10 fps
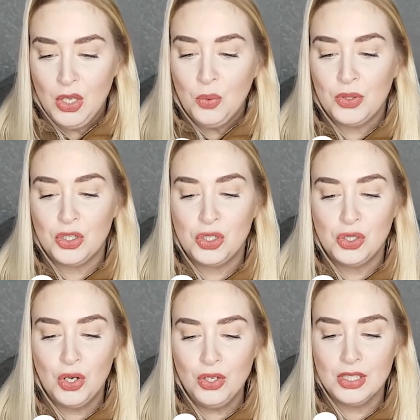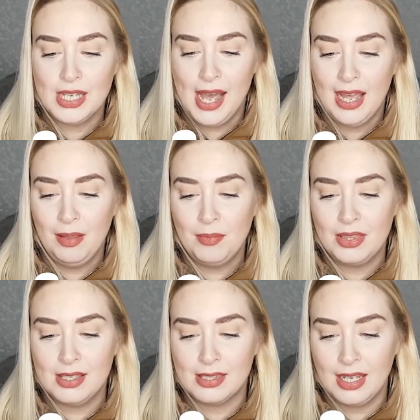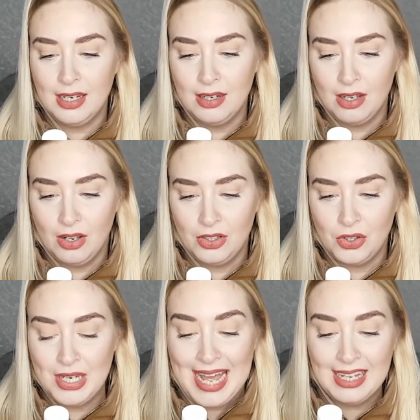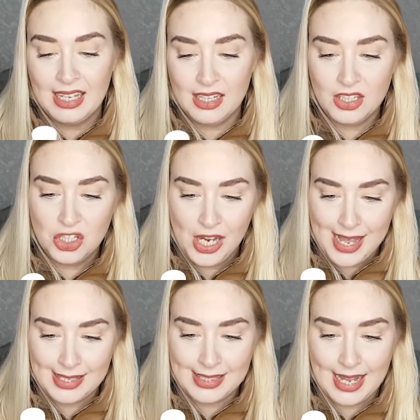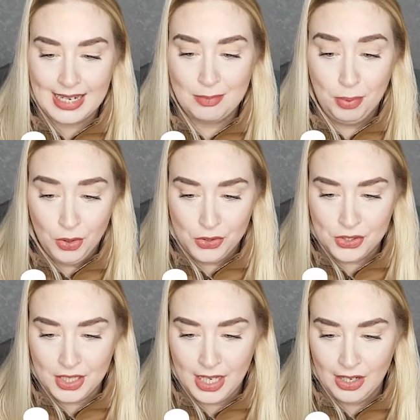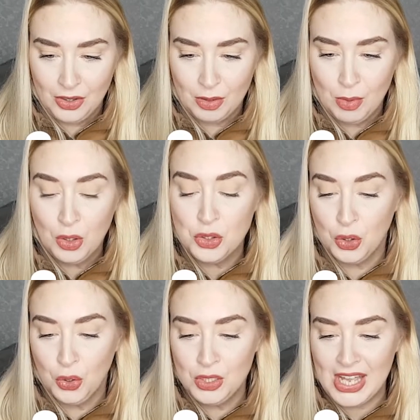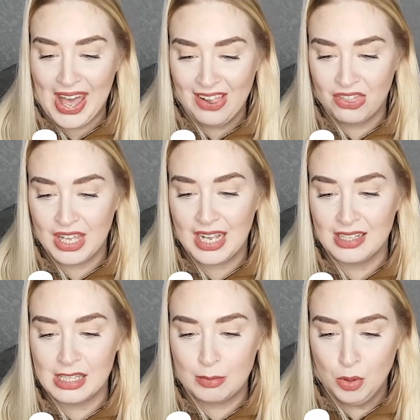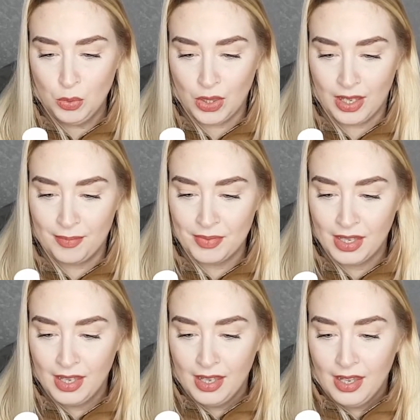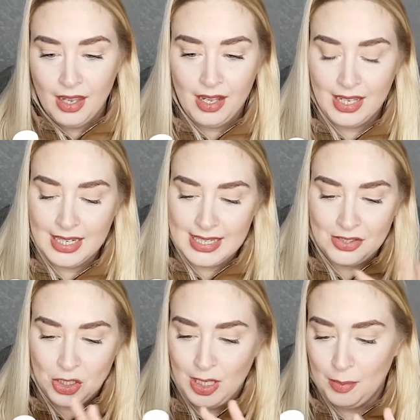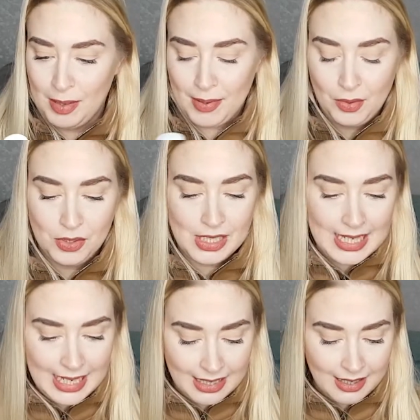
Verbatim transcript: With a short time the skin on your neck chest and bust can look more toned, healthy and smoother. And then it tells you a little bit about what's in it.